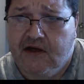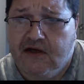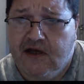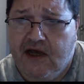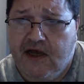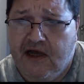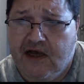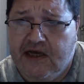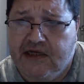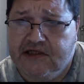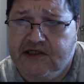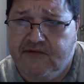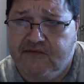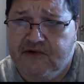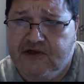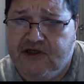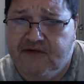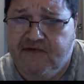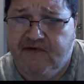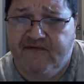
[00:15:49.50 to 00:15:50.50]

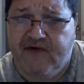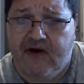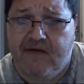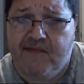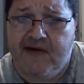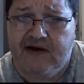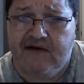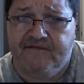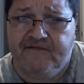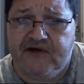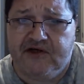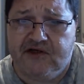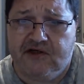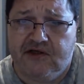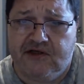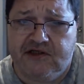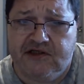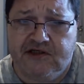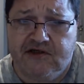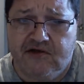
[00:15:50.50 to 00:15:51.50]
to be very
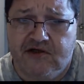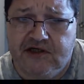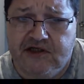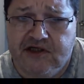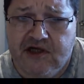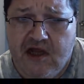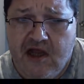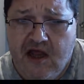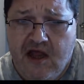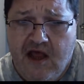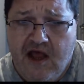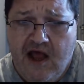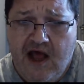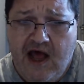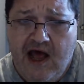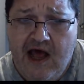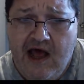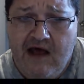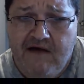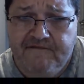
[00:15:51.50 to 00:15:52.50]
beneficial in studies.
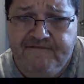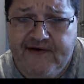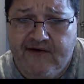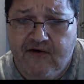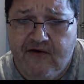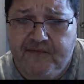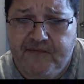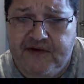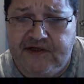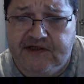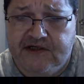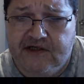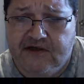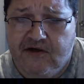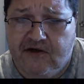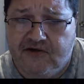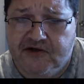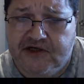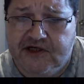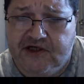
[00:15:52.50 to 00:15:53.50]
Art therapy is a
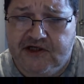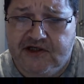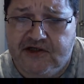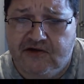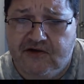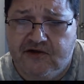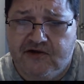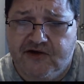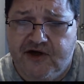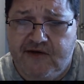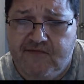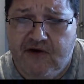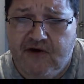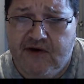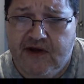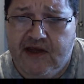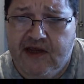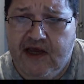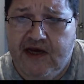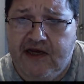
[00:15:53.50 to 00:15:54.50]
non-traditional treatment.
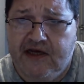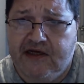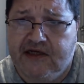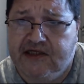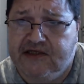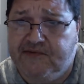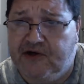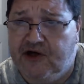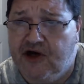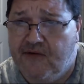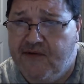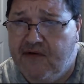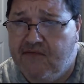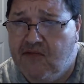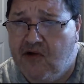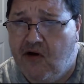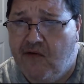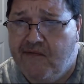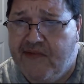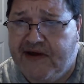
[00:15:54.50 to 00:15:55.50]
Again, it's becoming
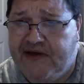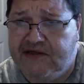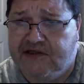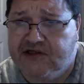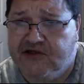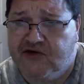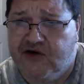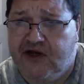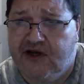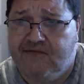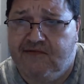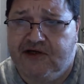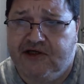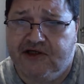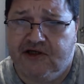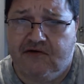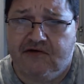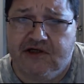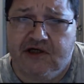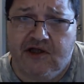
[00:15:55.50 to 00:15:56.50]
more mainstream. It
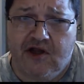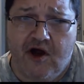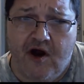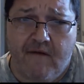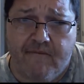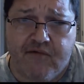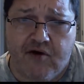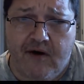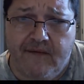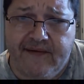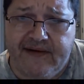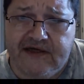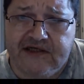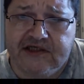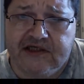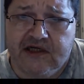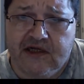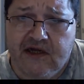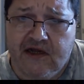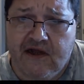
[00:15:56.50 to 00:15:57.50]
shows a lot of
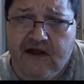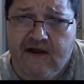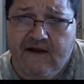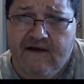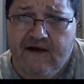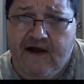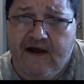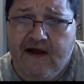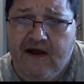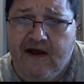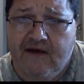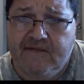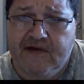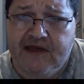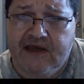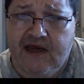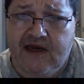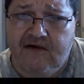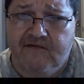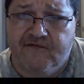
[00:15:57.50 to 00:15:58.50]
promise.
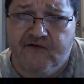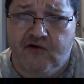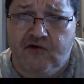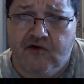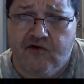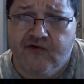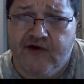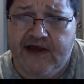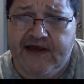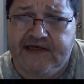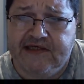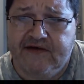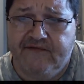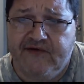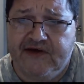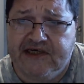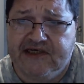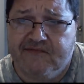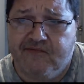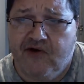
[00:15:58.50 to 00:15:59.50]
Again, through creative
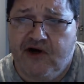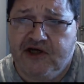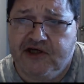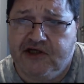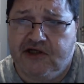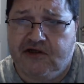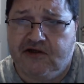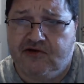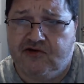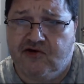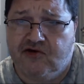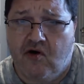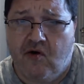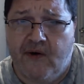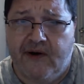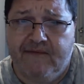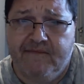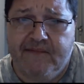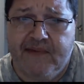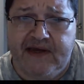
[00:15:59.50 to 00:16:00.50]
expression,
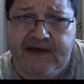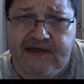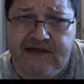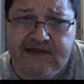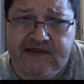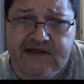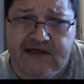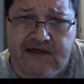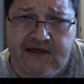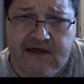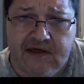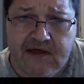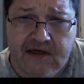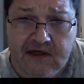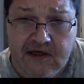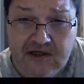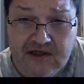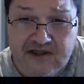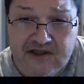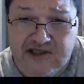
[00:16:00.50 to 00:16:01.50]
drawing, painting,
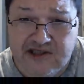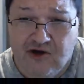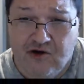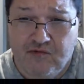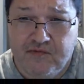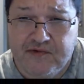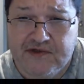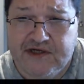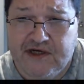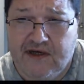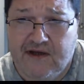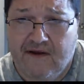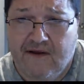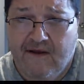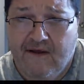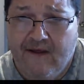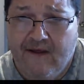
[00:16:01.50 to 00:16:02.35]
sculpting,